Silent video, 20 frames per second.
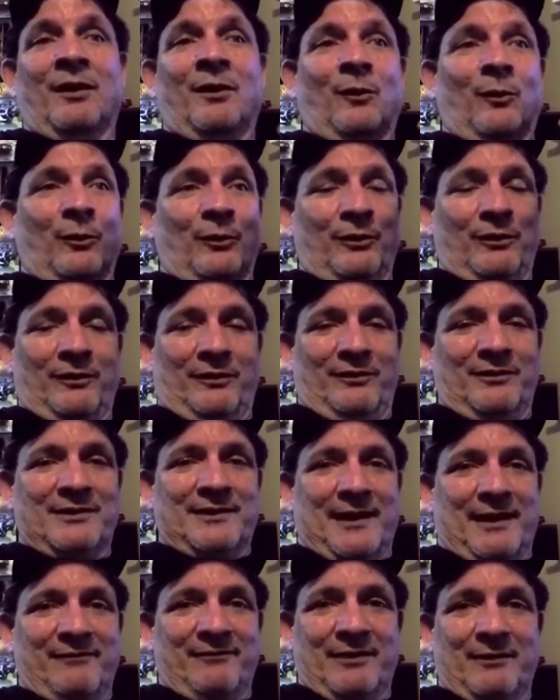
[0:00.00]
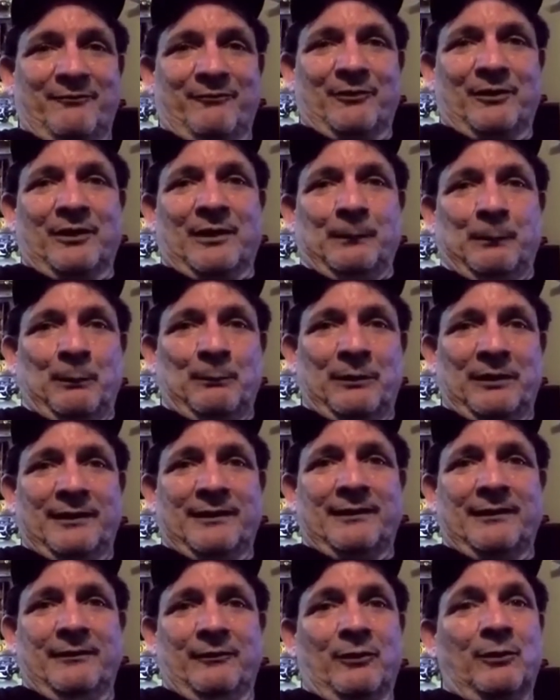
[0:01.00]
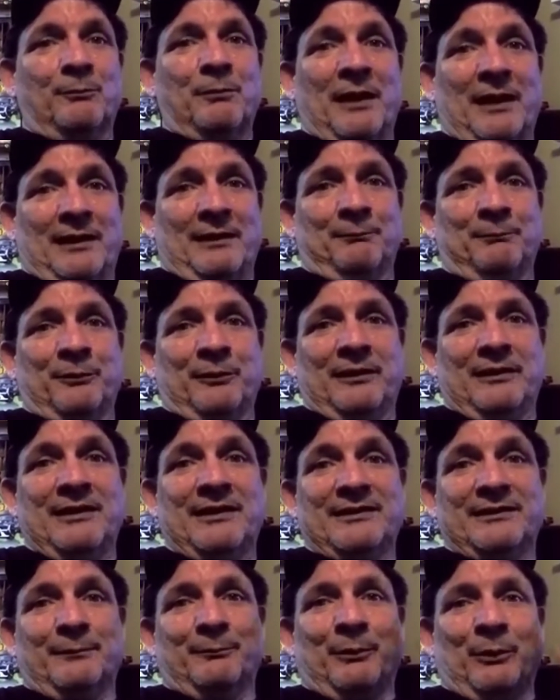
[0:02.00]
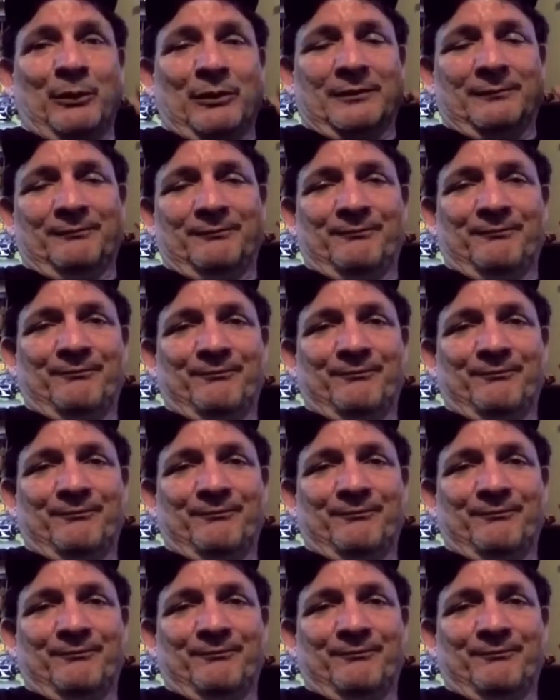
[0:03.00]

Or, you know, you save it up for a couple months and you can buy a pretty decent part.